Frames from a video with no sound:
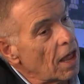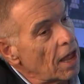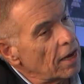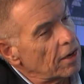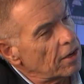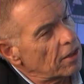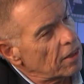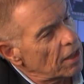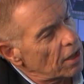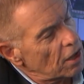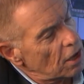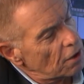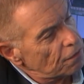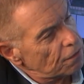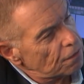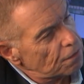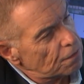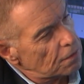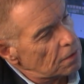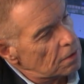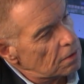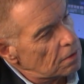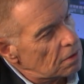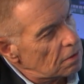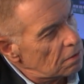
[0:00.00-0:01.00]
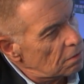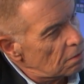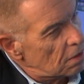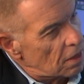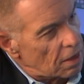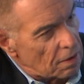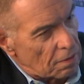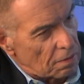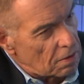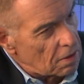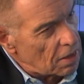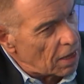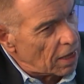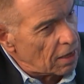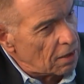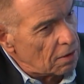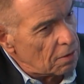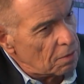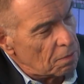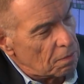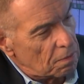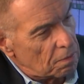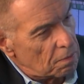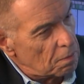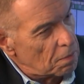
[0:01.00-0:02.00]
And do
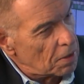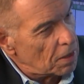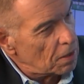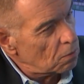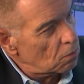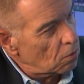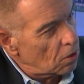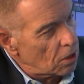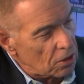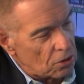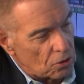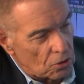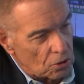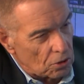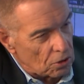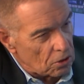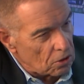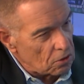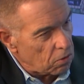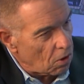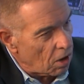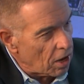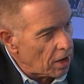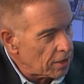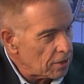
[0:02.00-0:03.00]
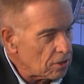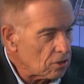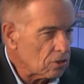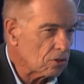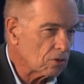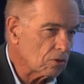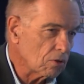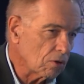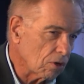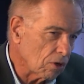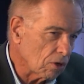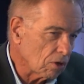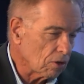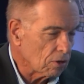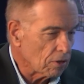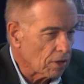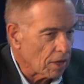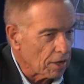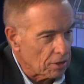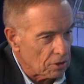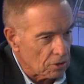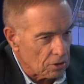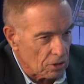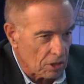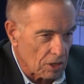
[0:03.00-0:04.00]
they meet once or twice, or
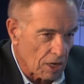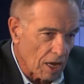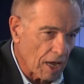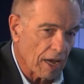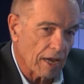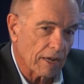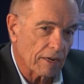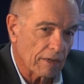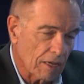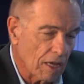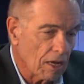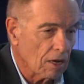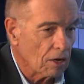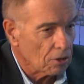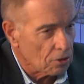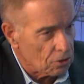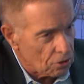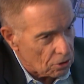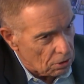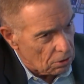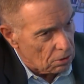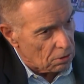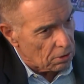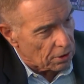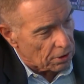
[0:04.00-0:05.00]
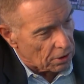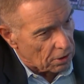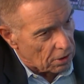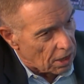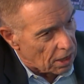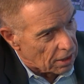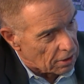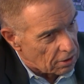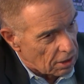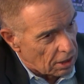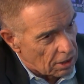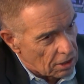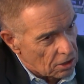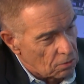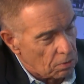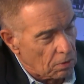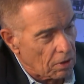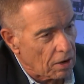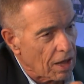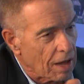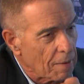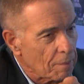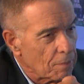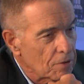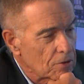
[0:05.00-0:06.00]
they decide, yeah, let's do it or not? Tell us
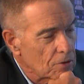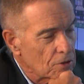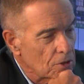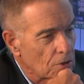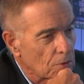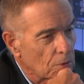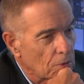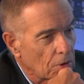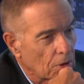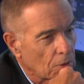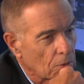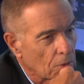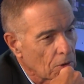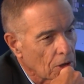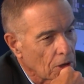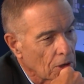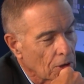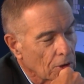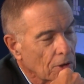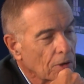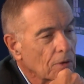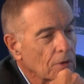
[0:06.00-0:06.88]
what happens in the real world.